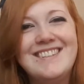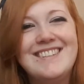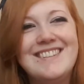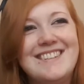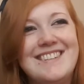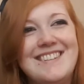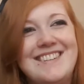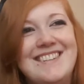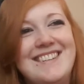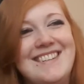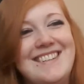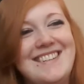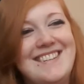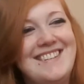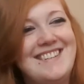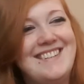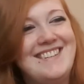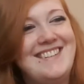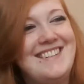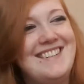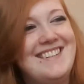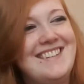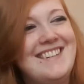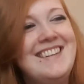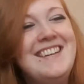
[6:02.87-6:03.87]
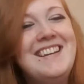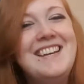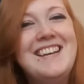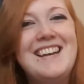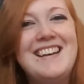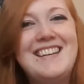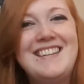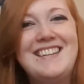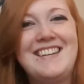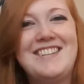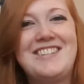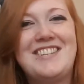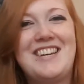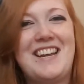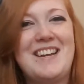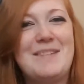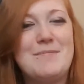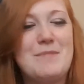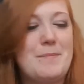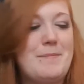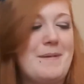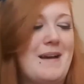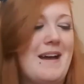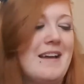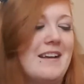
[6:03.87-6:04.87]
And I checked
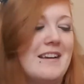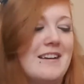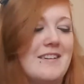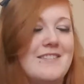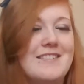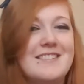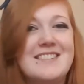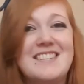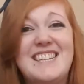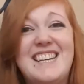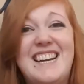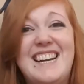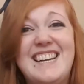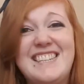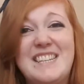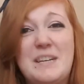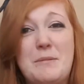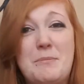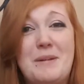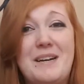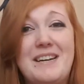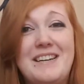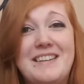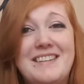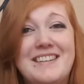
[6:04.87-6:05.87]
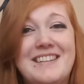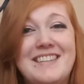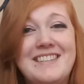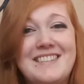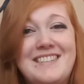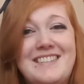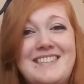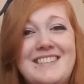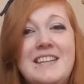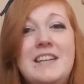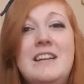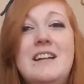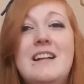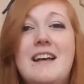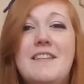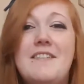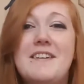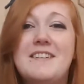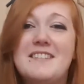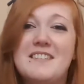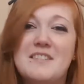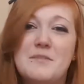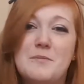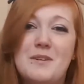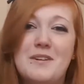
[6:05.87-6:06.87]
my bank, I was like, I did buy this.
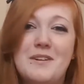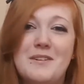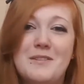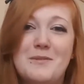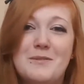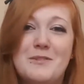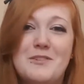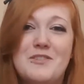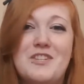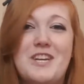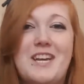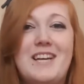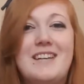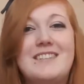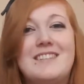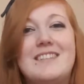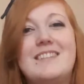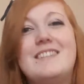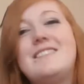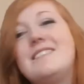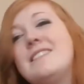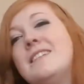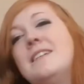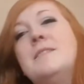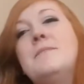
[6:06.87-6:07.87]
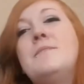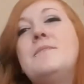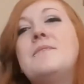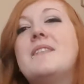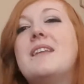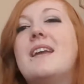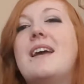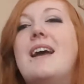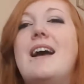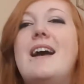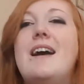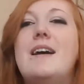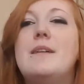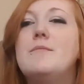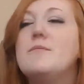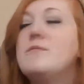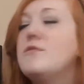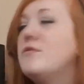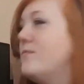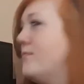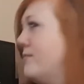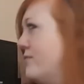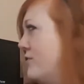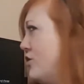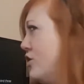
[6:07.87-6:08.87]
This is one of those dresses. Shut
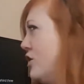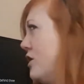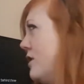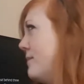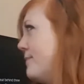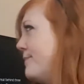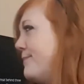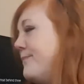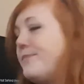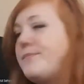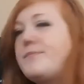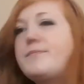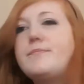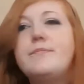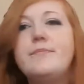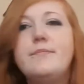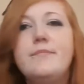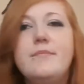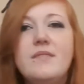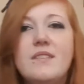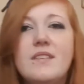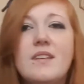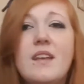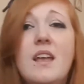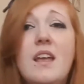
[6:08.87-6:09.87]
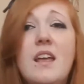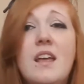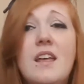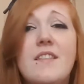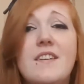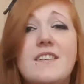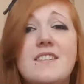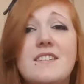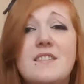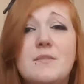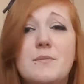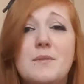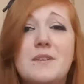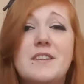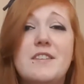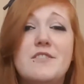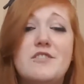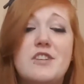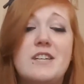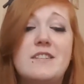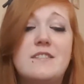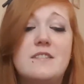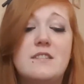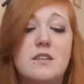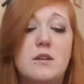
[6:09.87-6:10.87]
up. This is one of the
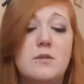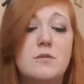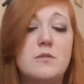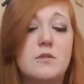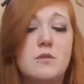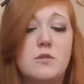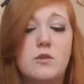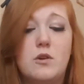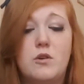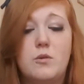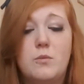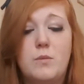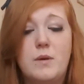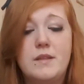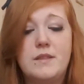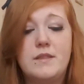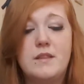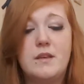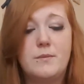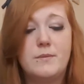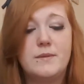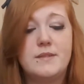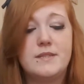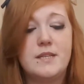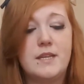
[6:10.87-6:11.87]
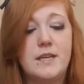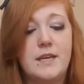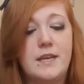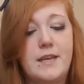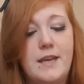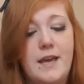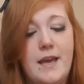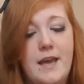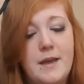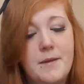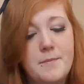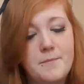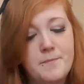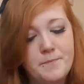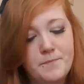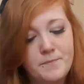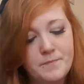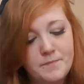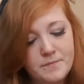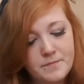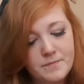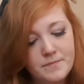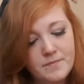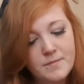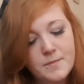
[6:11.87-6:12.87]
dresses. I also got one that was like
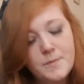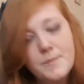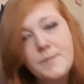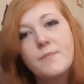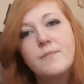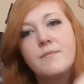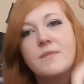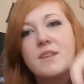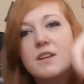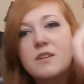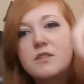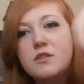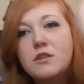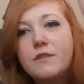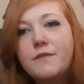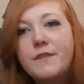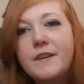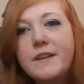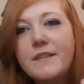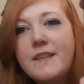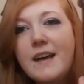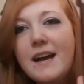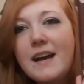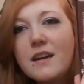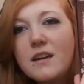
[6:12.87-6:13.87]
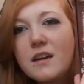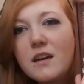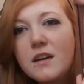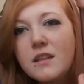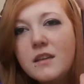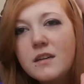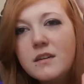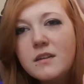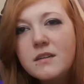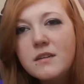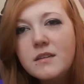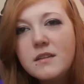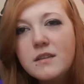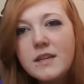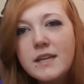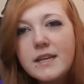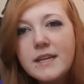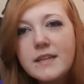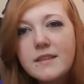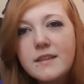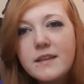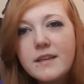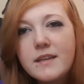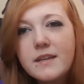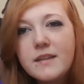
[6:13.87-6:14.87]
sort of that colour,
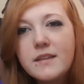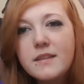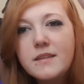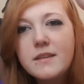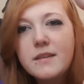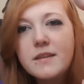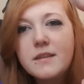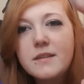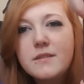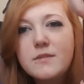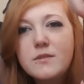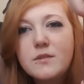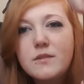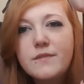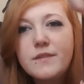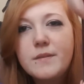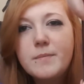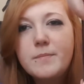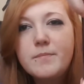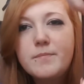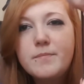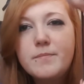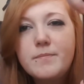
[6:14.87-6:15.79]
like the sort of